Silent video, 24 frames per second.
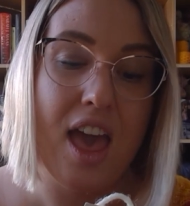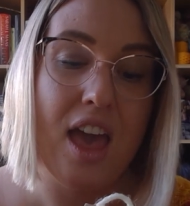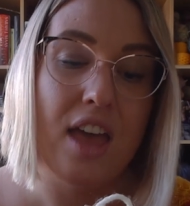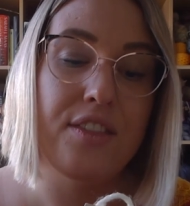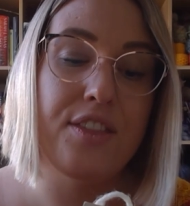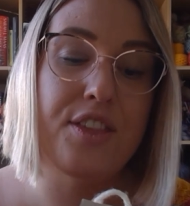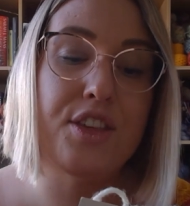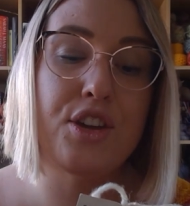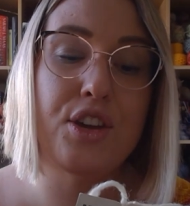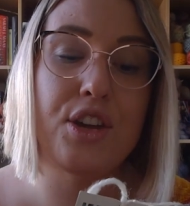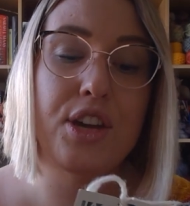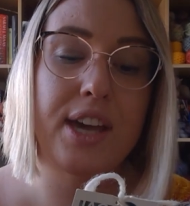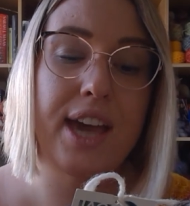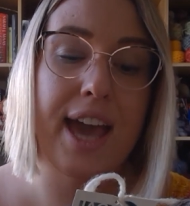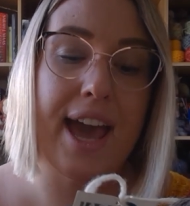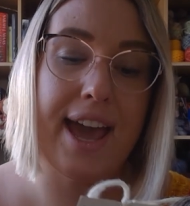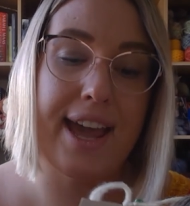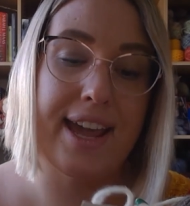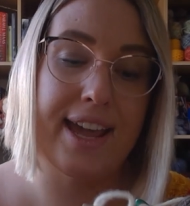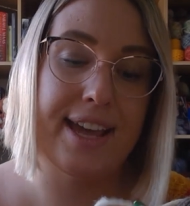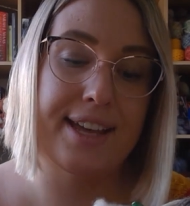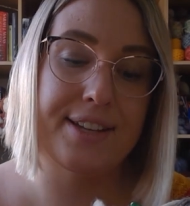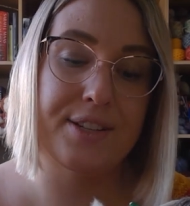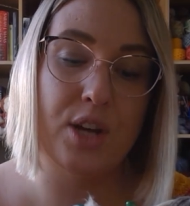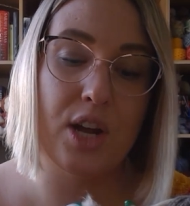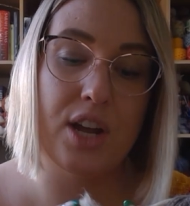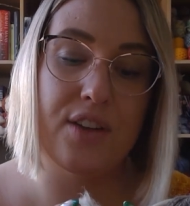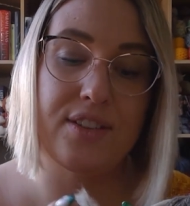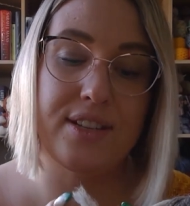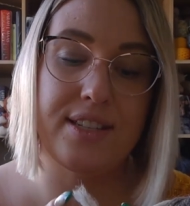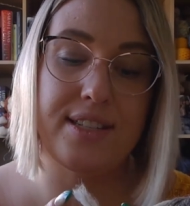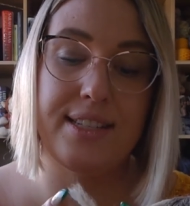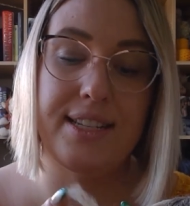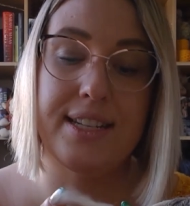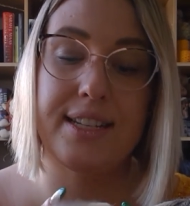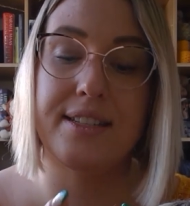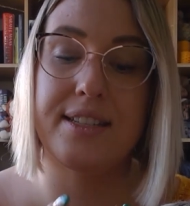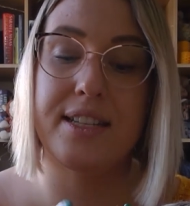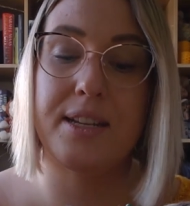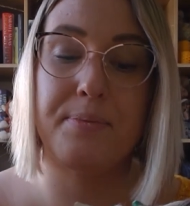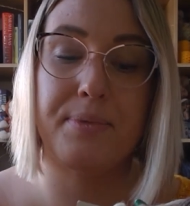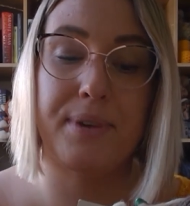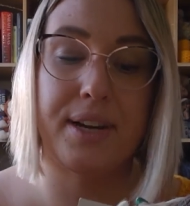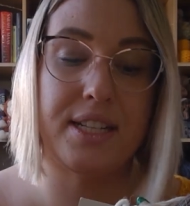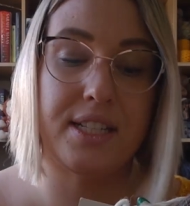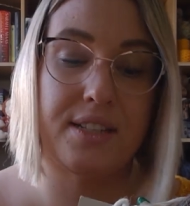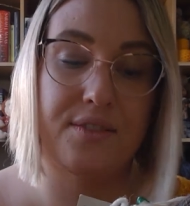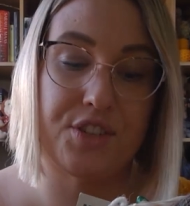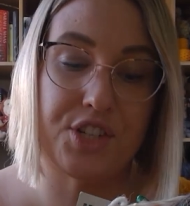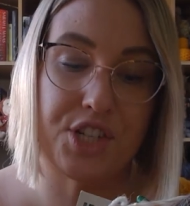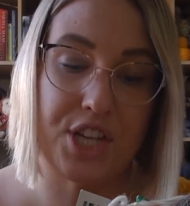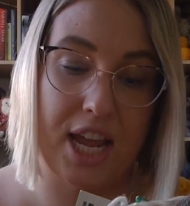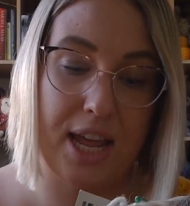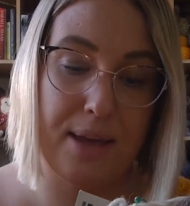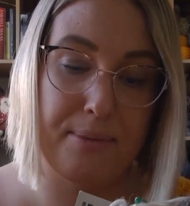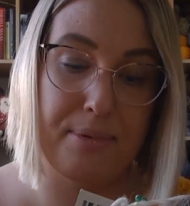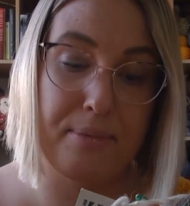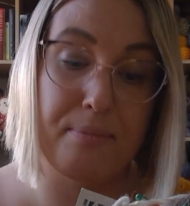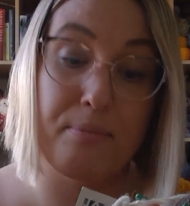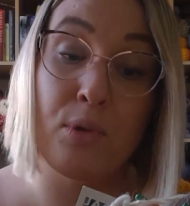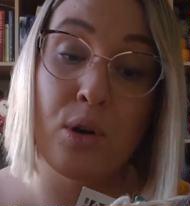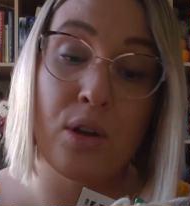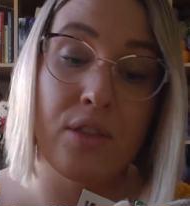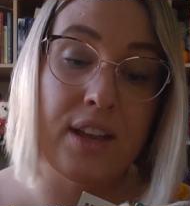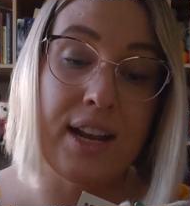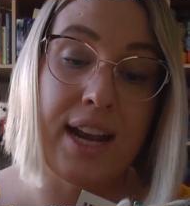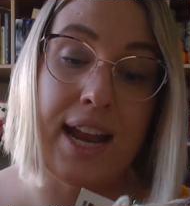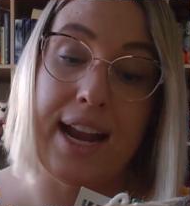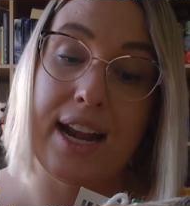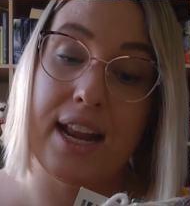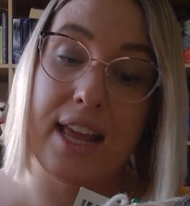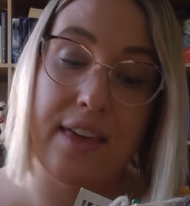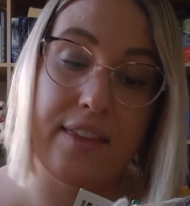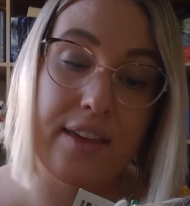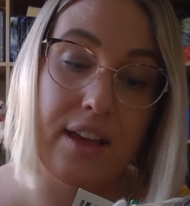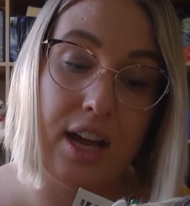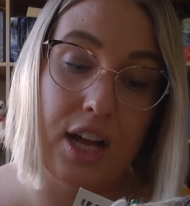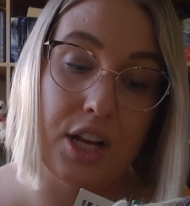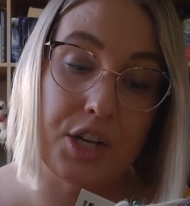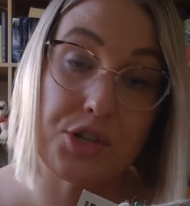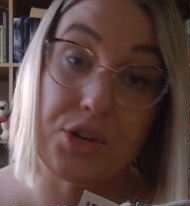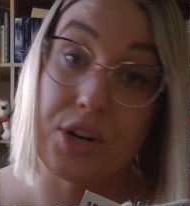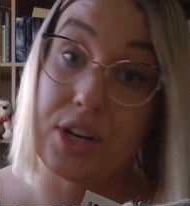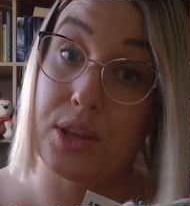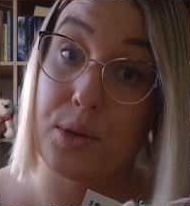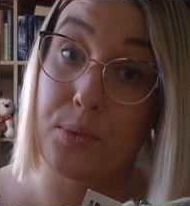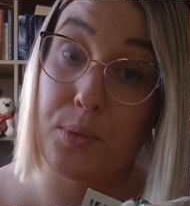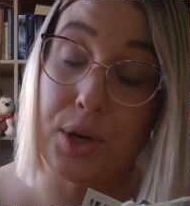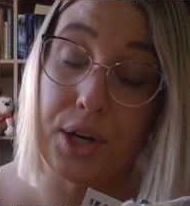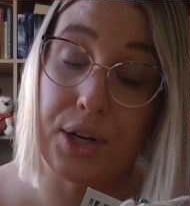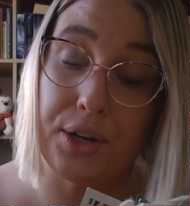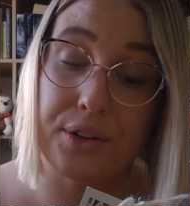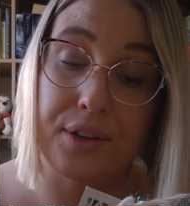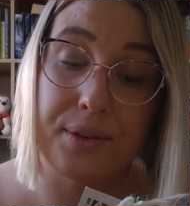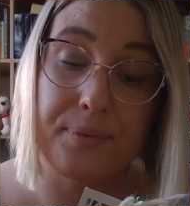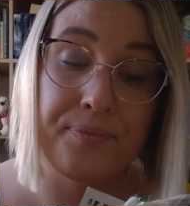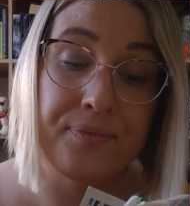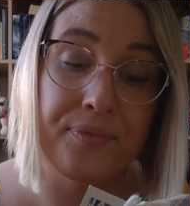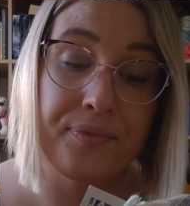The UK has over 60 breeds of sheep, more than any other country in the world.